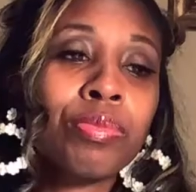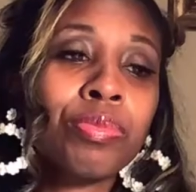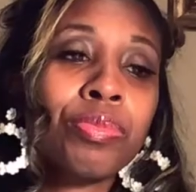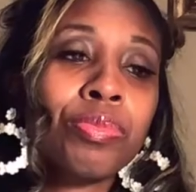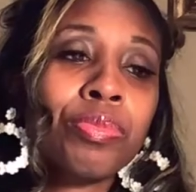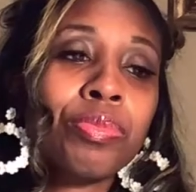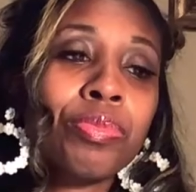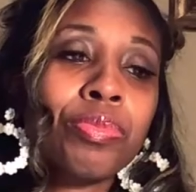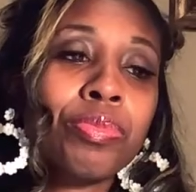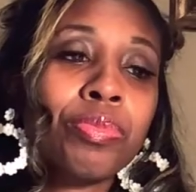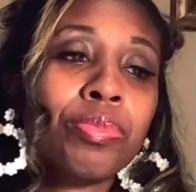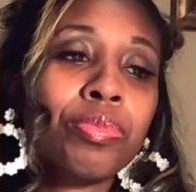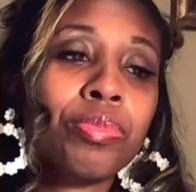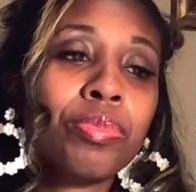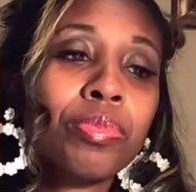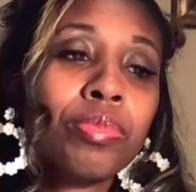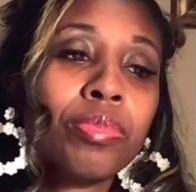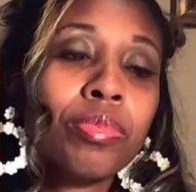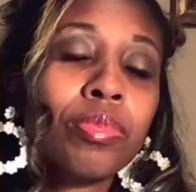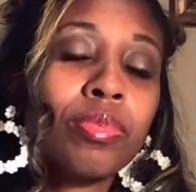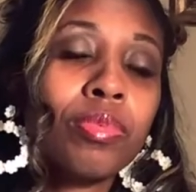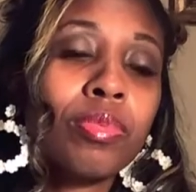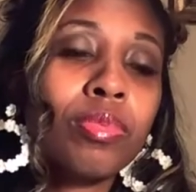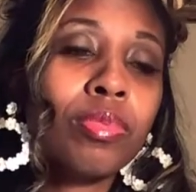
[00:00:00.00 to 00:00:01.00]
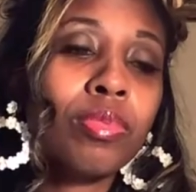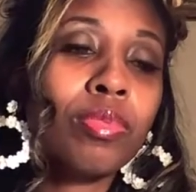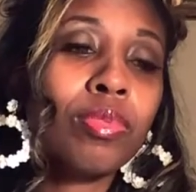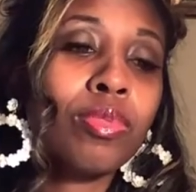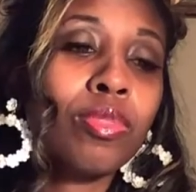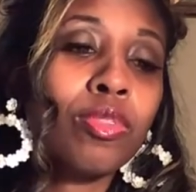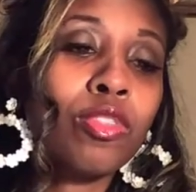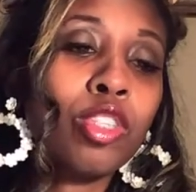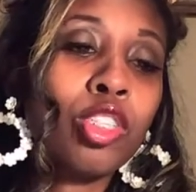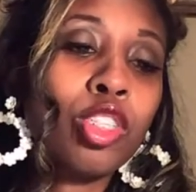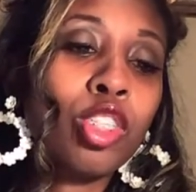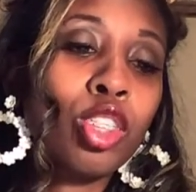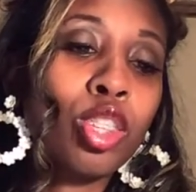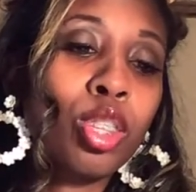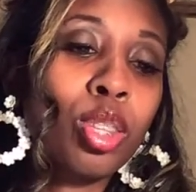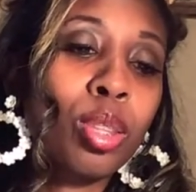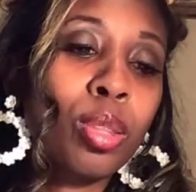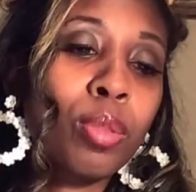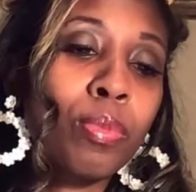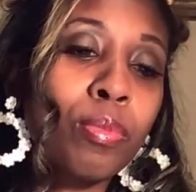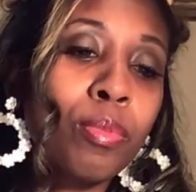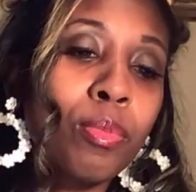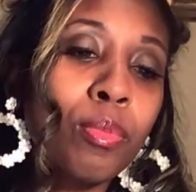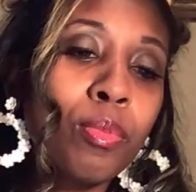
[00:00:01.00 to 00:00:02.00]

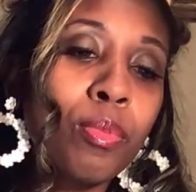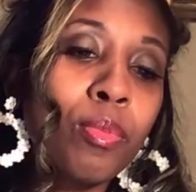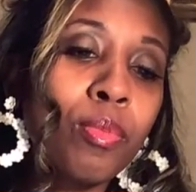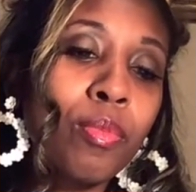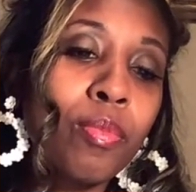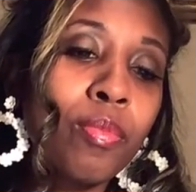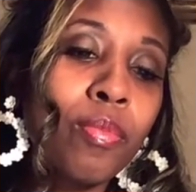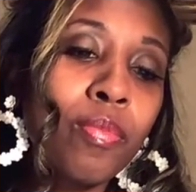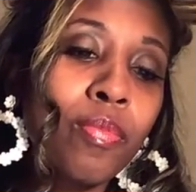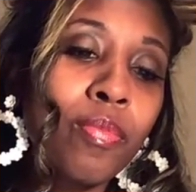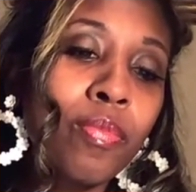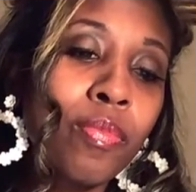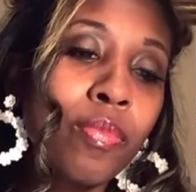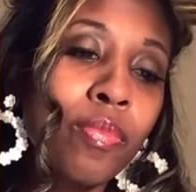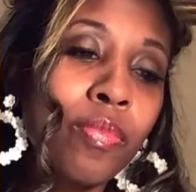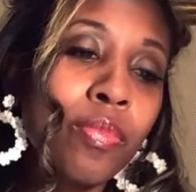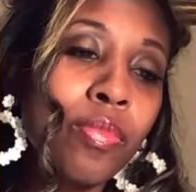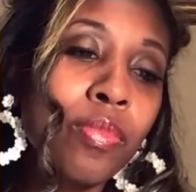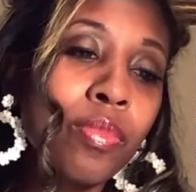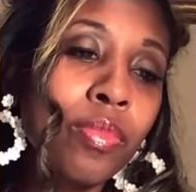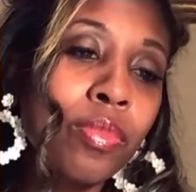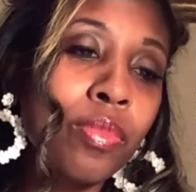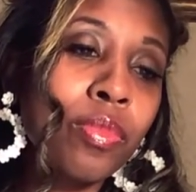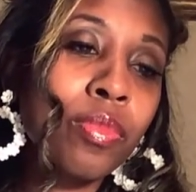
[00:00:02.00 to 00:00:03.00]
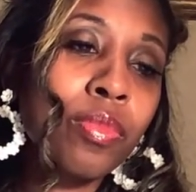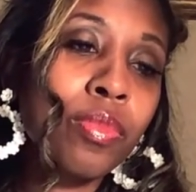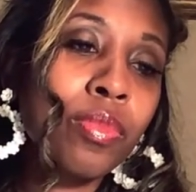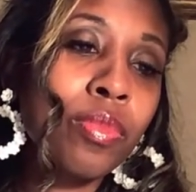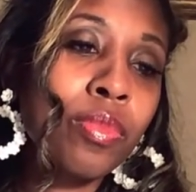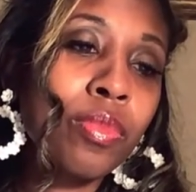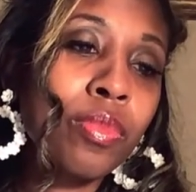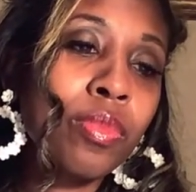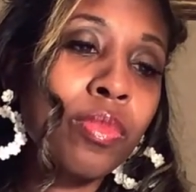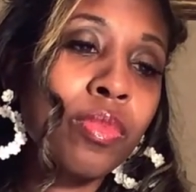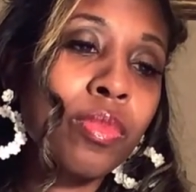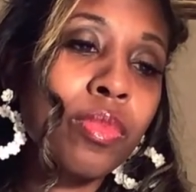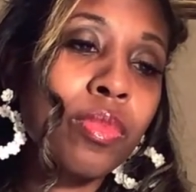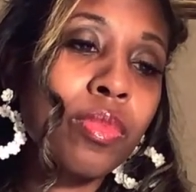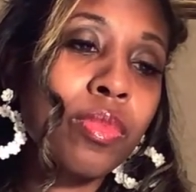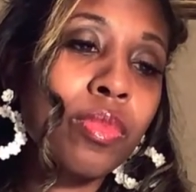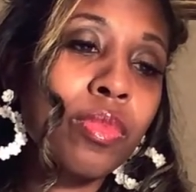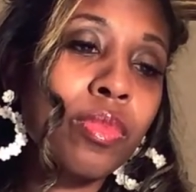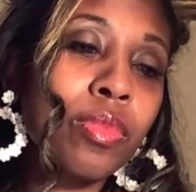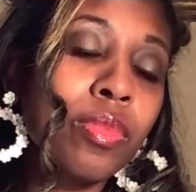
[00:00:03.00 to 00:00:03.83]
Nothing is said.